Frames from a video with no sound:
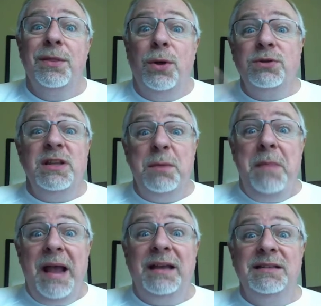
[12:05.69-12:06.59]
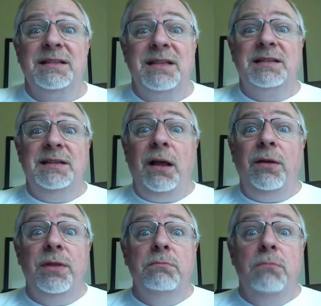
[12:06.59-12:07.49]
Those are the magazines that
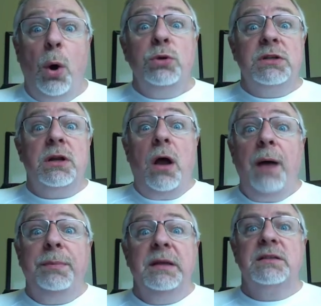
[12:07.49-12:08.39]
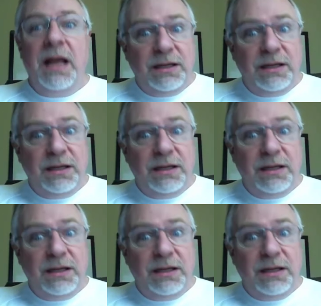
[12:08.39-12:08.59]
sell the most copies.